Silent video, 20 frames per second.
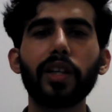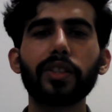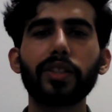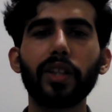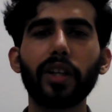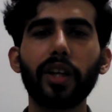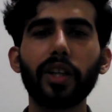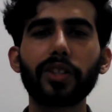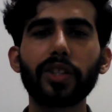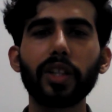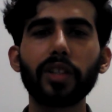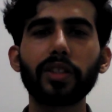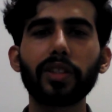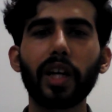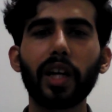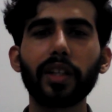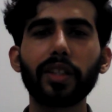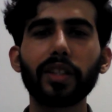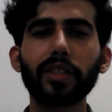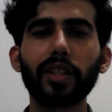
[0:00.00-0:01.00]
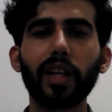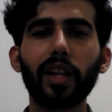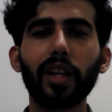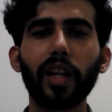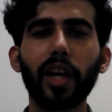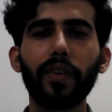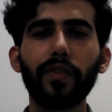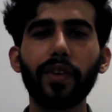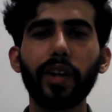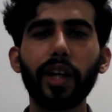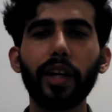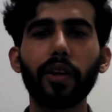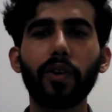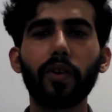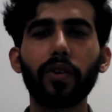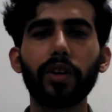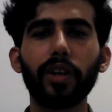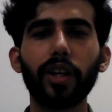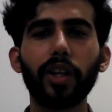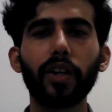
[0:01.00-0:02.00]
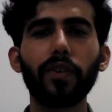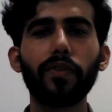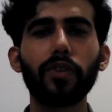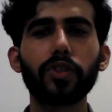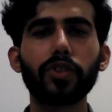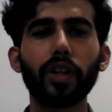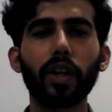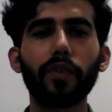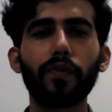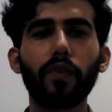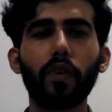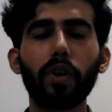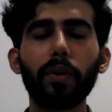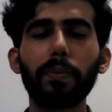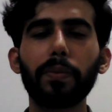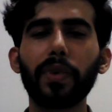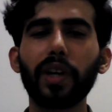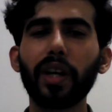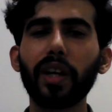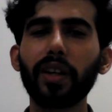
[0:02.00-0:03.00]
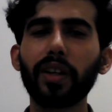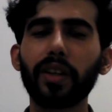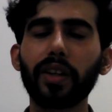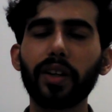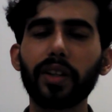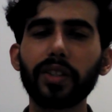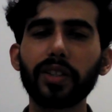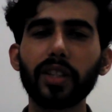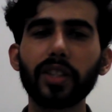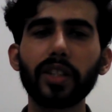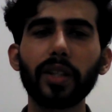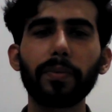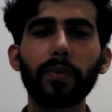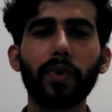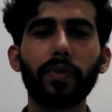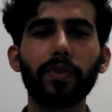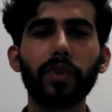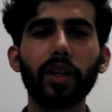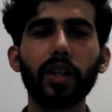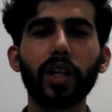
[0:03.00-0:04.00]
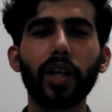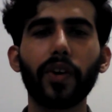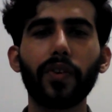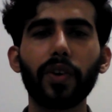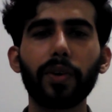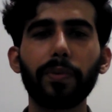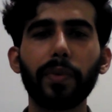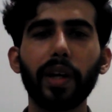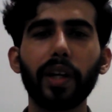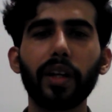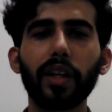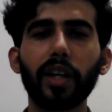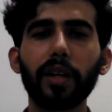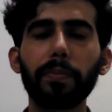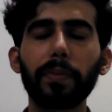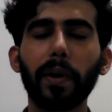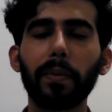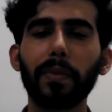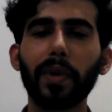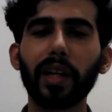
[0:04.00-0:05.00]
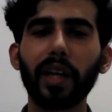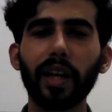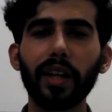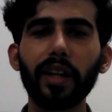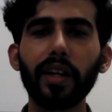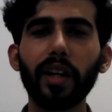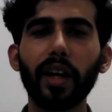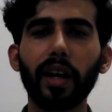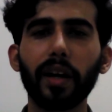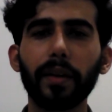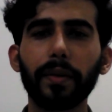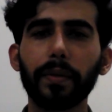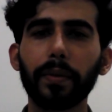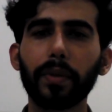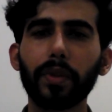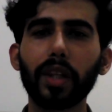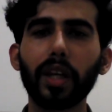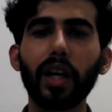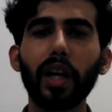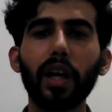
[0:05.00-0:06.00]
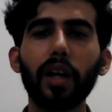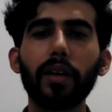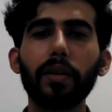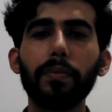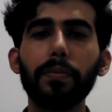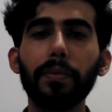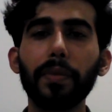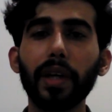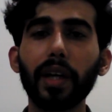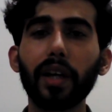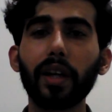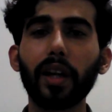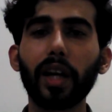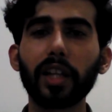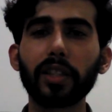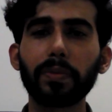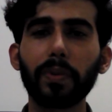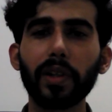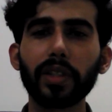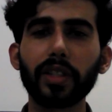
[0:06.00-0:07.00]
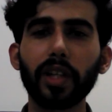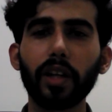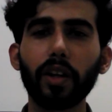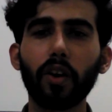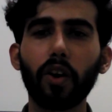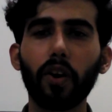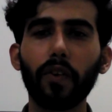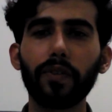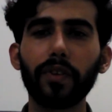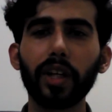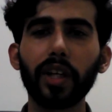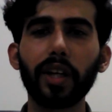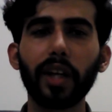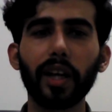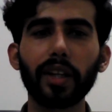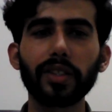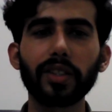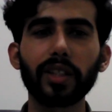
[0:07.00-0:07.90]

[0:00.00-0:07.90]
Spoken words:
sedition charges are levied on individual for mere criticism of the government in public arena, mere expression of detest